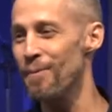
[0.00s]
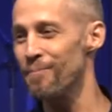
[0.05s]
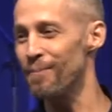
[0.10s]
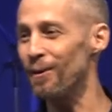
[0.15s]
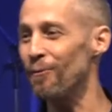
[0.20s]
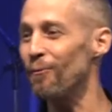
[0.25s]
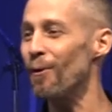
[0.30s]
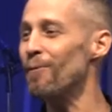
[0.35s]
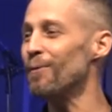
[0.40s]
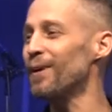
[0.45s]

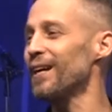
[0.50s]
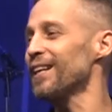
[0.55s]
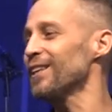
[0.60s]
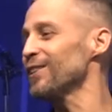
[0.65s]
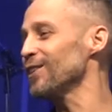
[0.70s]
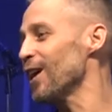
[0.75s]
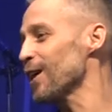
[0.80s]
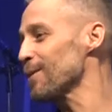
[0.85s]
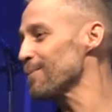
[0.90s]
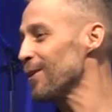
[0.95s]
but what we're
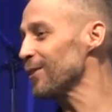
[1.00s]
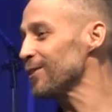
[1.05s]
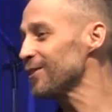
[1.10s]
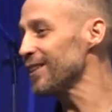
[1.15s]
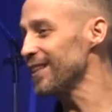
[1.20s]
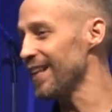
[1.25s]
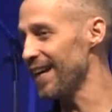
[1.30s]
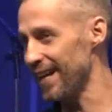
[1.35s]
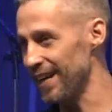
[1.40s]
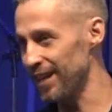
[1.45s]
going to talk about
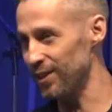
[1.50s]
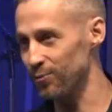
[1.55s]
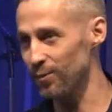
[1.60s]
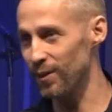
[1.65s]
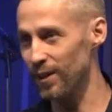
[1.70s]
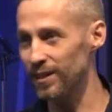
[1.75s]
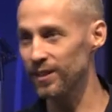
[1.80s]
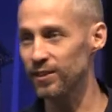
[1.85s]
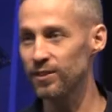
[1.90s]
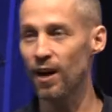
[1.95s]
today is
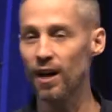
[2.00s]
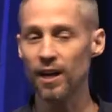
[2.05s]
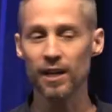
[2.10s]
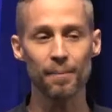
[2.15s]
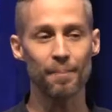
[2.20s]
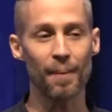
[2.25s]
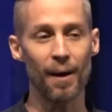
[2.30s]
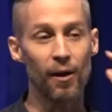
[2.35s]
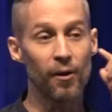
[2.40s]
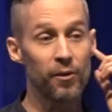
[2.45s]
we're going to
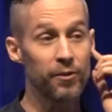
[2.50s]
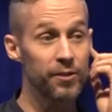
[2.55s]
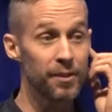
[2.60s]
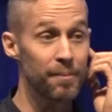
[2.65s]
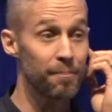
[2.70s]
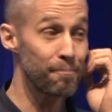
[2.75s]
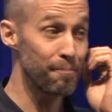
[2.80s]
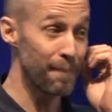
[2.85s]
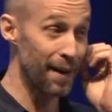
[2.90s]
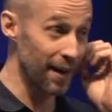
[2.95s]
talk about
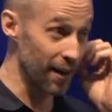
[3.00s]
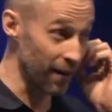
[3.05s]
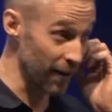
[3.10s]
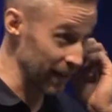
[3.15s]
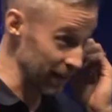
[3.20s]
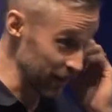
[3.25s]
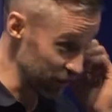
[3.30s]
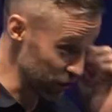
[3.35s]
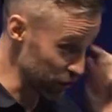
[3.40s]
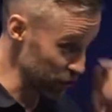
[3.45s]

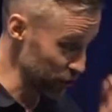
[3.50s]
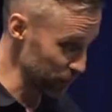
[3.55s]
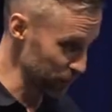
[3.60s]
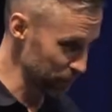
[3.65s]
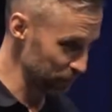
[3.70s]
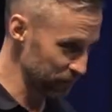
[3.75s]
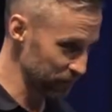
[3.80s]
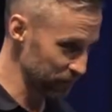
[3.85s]
marriage.